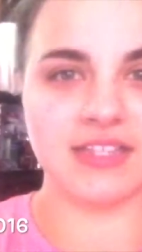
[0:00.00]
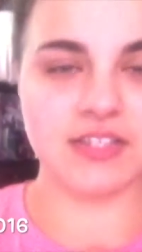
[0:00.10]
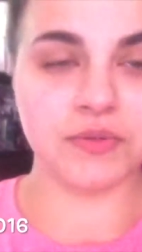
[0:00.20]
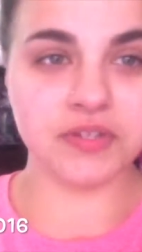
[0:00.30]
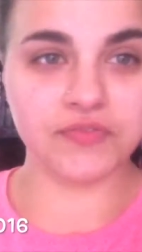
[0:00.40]
does
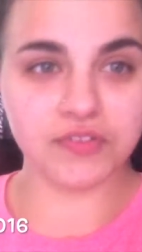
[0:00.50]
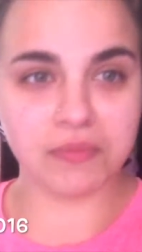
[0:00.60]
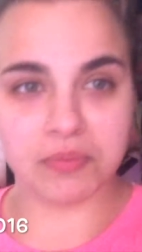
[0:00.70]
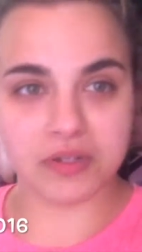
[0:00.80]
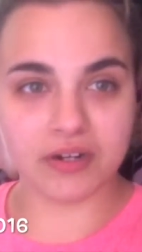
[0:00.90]
this always
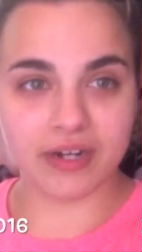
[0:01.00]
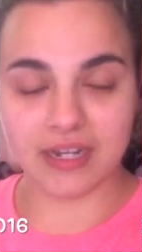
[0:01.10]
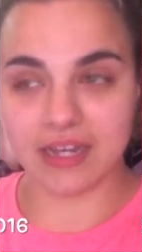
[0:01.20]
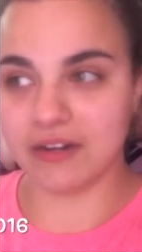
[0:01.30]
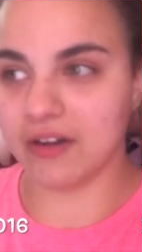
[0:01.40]
feel
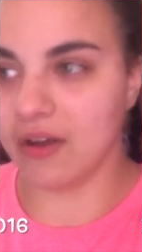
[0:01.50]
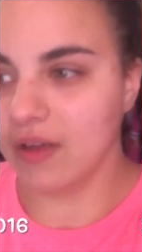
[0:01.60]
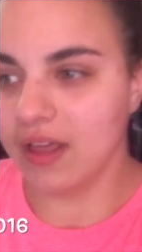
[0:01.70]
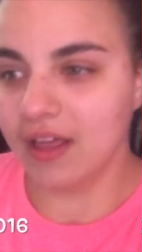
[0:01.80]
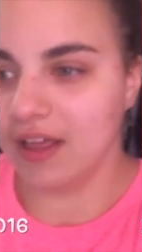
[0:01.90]
blurry? I don't know.
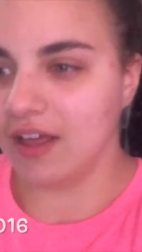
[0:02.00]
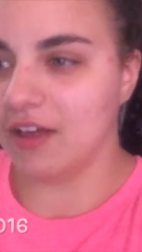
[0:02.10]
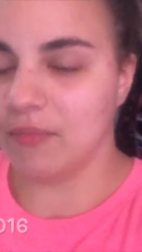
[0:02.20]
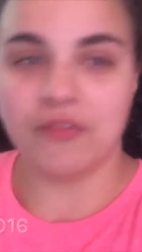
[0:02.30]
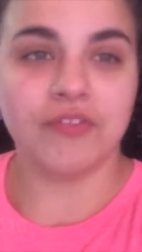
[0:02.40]

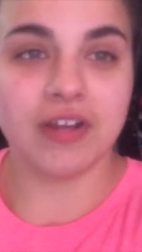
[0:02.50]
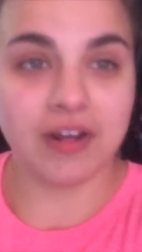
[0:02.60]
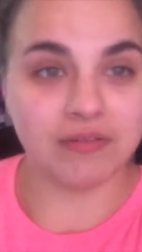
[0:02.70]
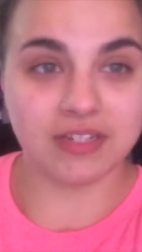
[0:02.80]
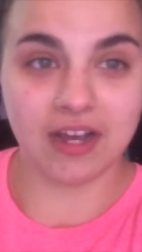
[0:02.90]
Um, I figured
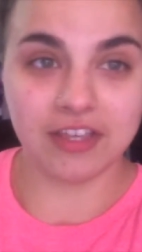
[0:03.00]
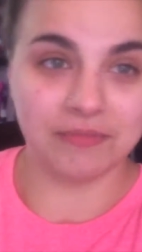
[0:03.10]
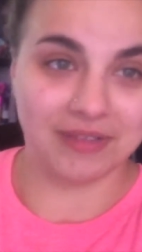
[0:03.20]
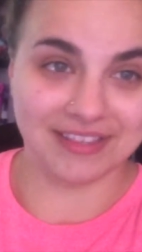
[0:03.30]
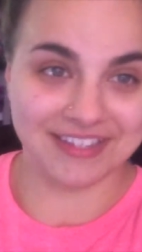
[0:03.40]
I would
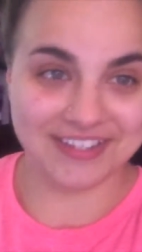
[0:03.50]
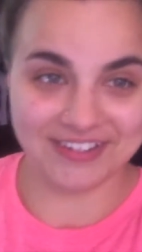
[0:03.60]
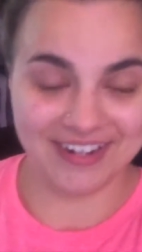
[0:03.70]
document this